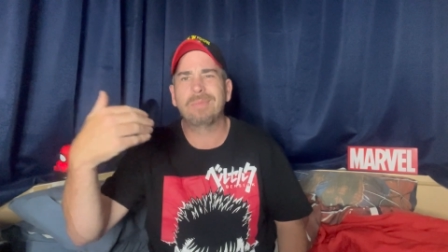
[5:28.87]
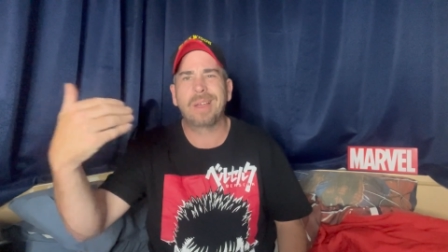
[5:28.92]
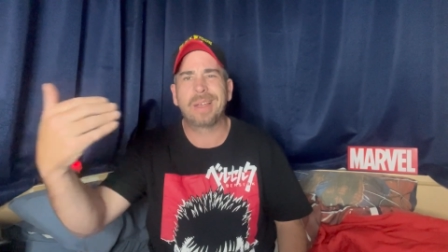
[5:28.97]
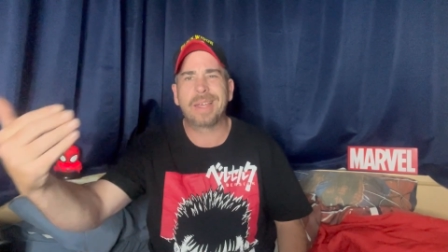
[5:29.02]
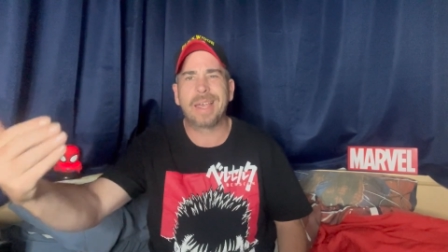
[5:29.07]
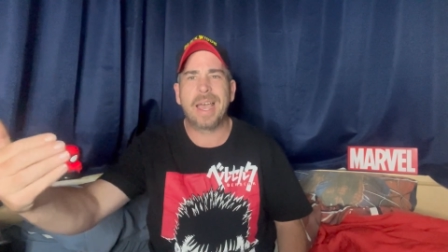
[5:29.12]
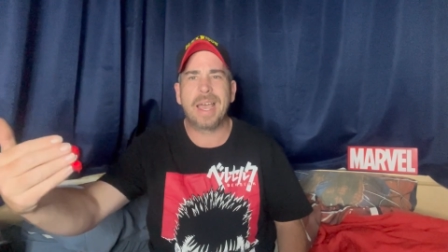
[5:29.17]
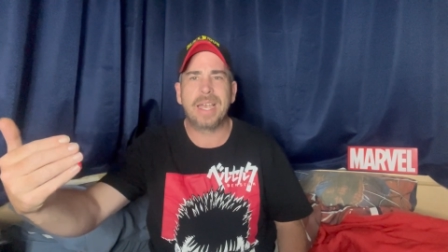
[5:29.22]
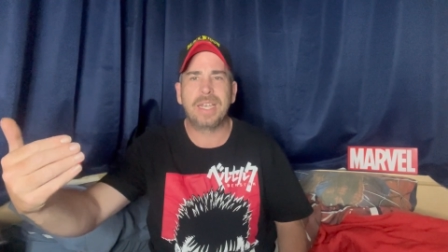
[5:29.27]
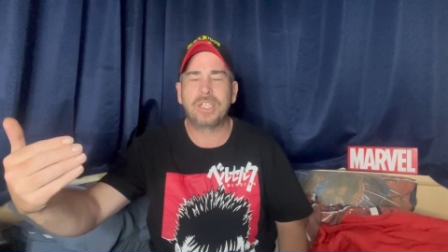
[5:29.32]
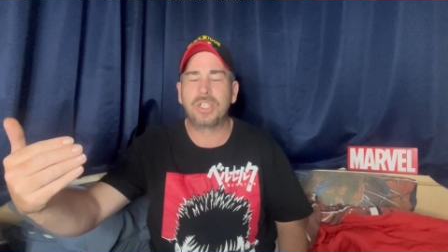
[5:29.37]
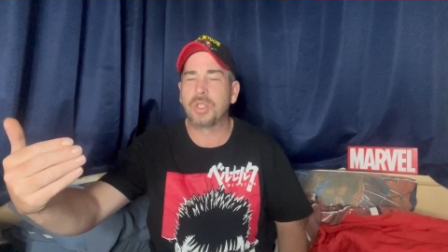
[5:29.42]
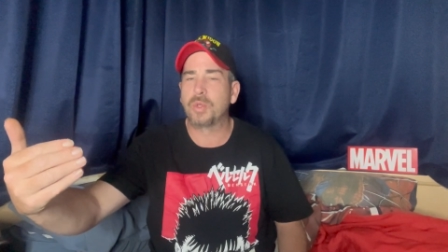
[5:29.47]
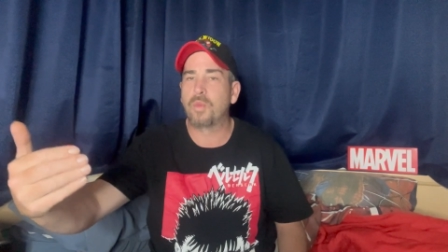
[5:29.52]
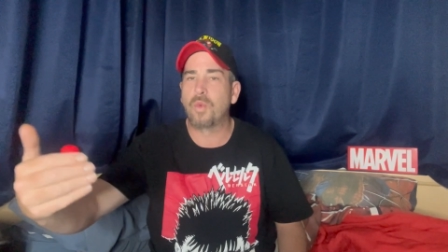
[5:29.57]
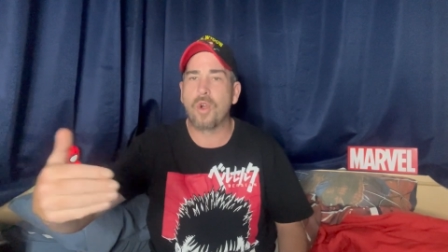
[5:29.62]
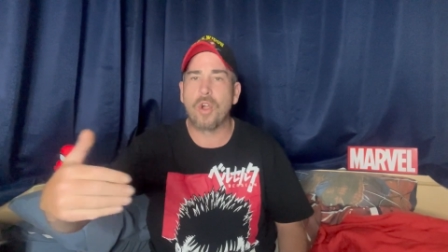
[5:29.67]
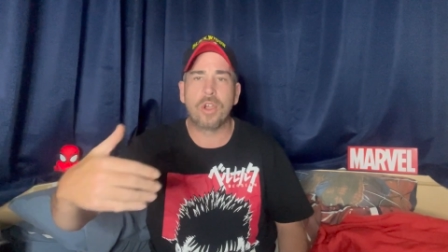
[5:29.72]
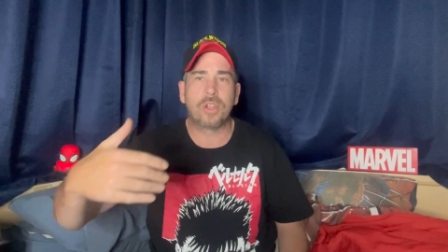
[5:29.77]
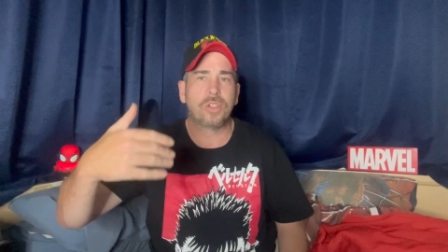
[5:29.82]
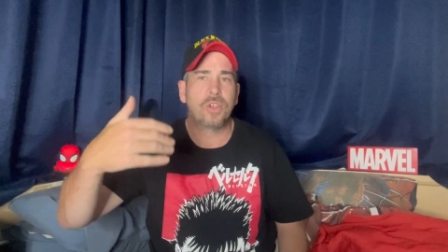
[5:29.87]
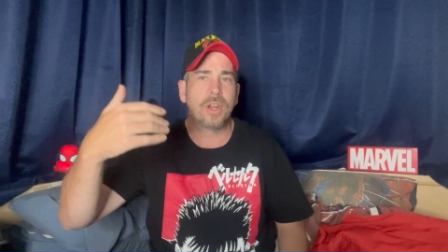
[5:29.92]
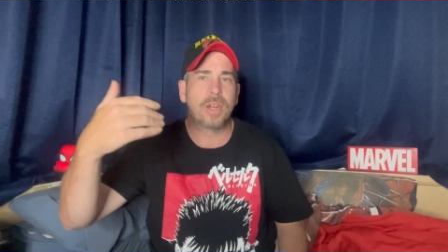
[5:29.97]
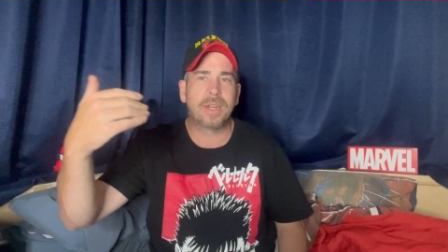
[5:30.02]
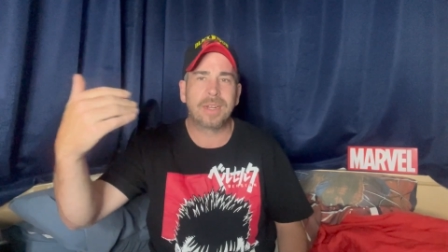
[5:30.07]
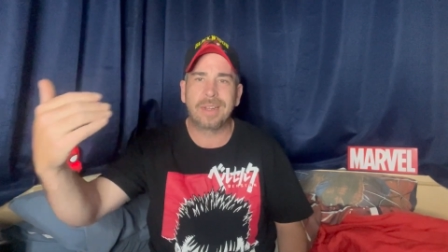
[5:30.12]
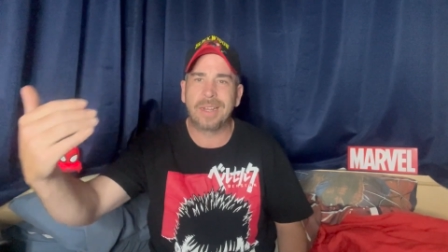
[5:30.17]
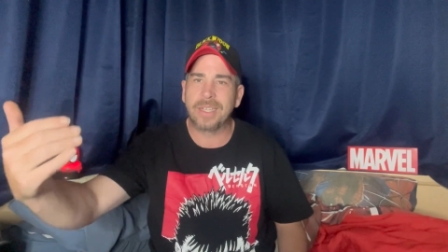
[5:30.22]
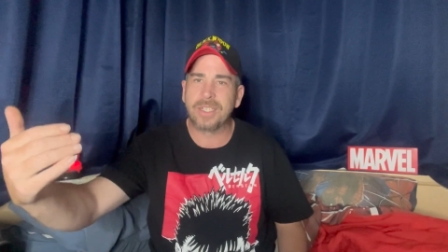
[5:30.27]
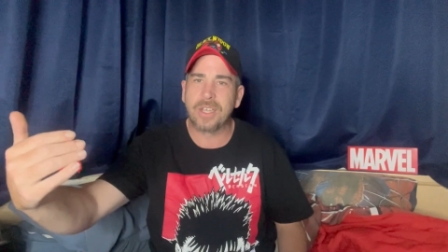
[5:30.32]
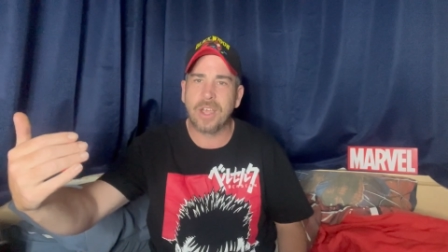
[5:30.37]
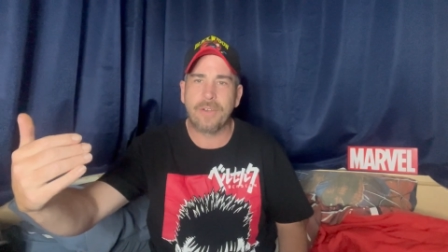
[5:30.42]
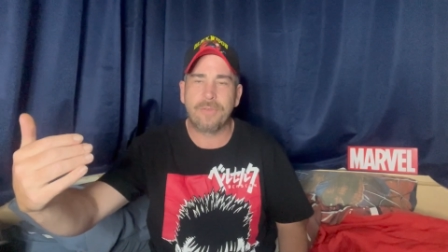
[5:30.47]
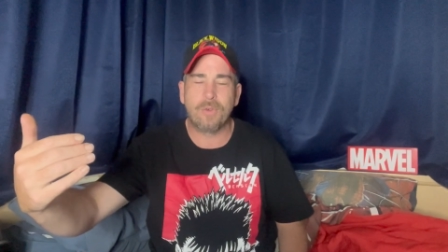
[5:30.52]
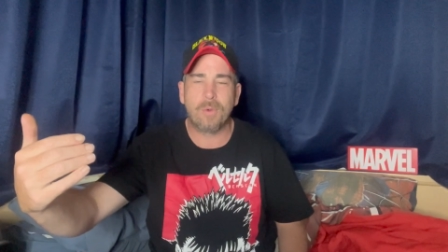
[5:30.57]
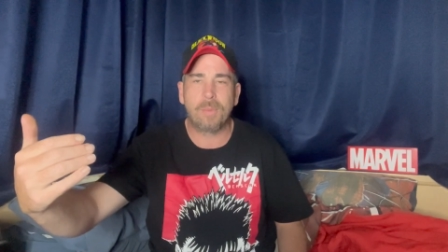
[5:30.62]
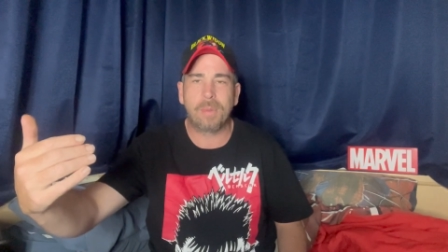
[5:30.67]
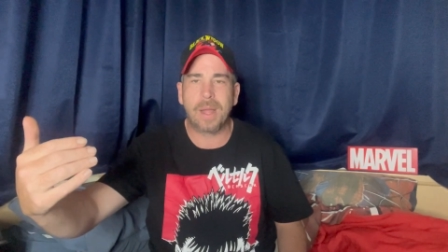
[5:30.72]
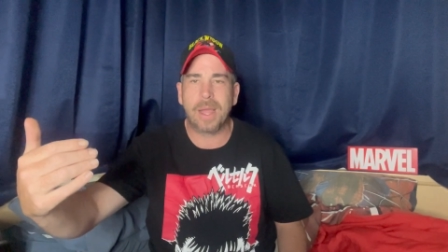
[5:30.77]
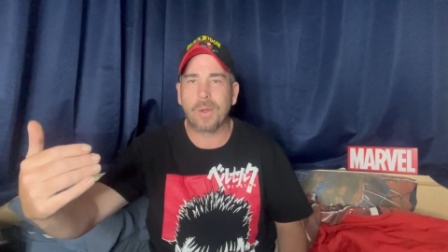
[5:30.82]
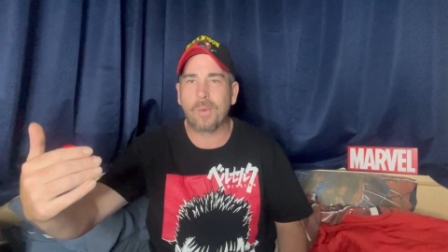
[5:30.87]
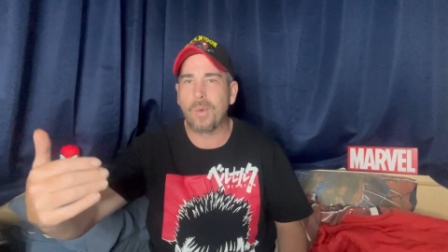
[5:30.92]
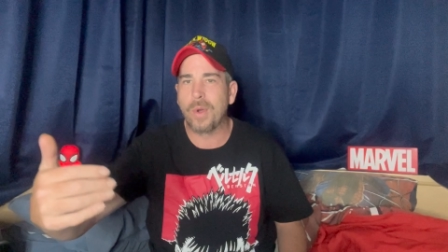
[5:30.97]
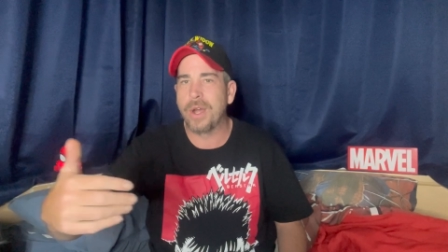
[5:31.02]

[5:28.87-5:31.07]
okay, he's just worked on it, let's go for a Black